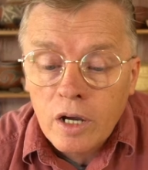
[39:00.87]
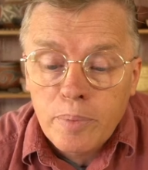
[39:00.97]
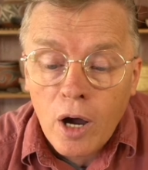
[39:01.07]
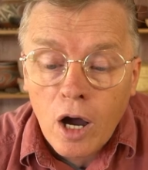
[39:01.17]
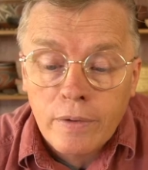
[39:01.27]

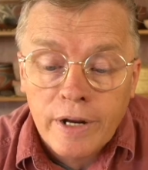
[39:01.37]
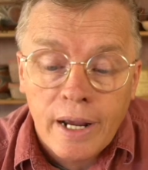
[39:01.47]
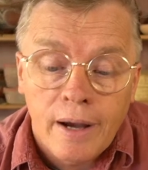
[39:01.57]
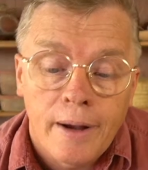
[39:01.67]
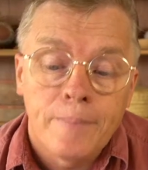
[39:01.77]
pottery.
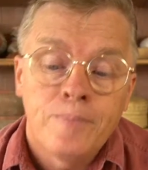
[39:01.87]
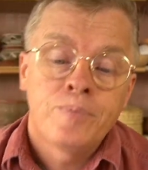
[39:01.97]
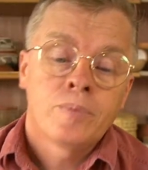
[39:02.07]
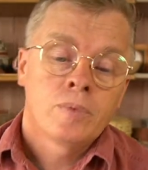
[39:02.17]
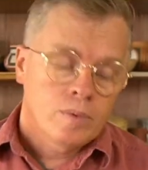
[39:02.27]
Um,
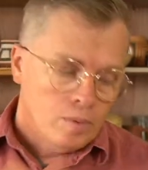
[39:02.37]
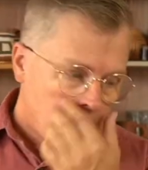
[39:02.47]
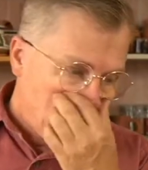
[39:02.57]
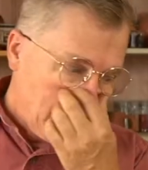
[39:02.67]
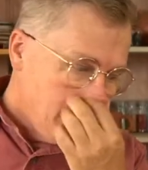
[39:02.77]

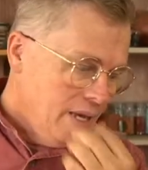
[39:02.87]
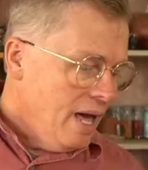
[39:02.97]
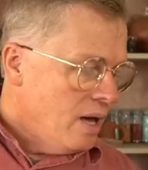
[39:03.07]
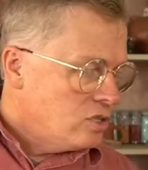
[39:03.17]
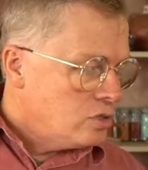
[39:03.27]

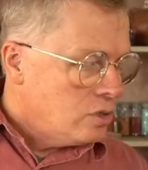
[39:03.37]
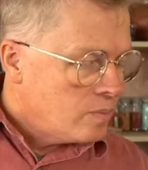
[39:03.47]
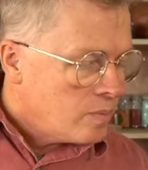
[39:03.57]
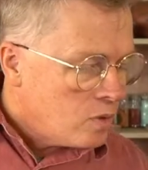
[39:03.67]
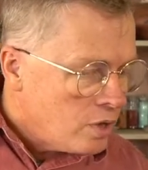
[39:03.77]
yes.
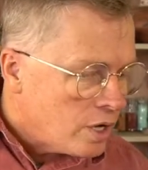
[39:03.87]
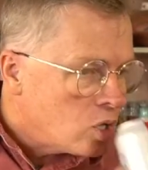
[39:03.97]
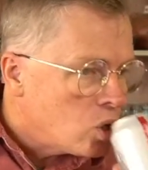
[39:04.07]
Hold on.